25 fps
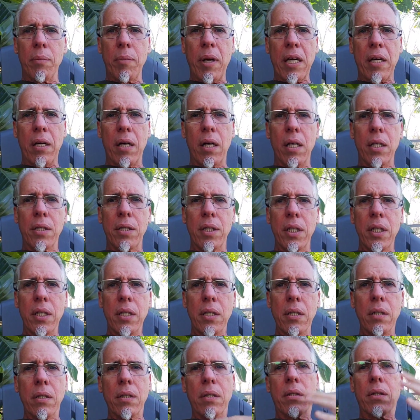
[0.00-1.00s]
in
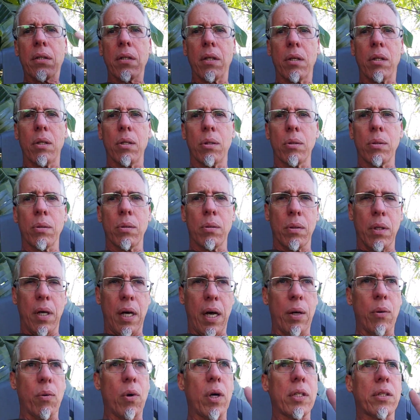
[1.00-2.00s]
mycology. So
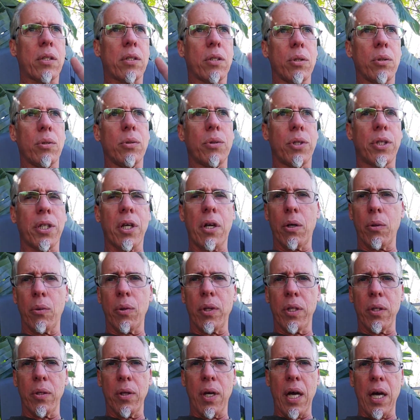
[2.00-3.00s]
I want to share it
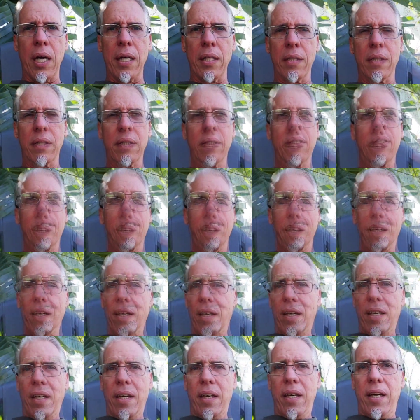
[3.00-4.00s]
with you guys,
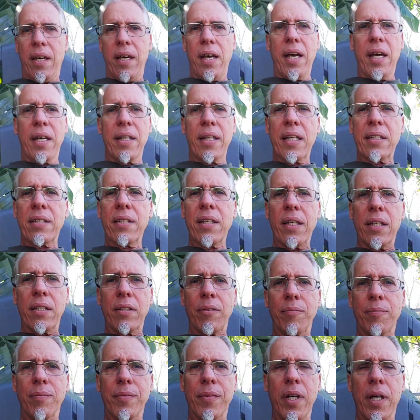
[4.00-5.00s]
and that's it.
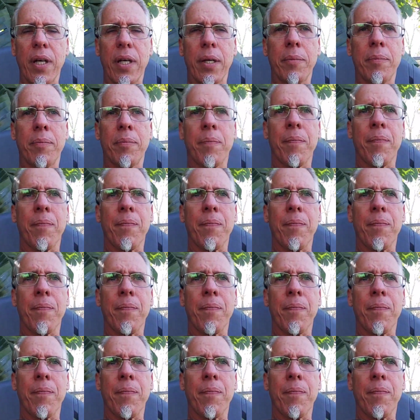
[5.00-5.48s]
I